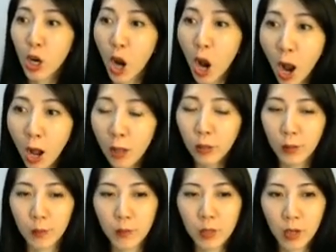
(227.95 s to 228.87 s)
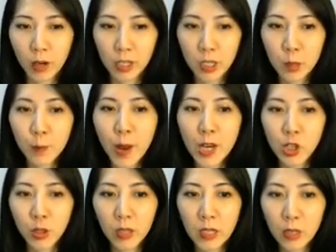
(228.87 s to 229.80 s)
Columns are
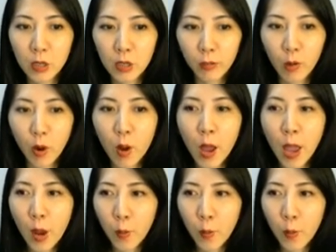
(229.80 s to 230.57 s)
especially useful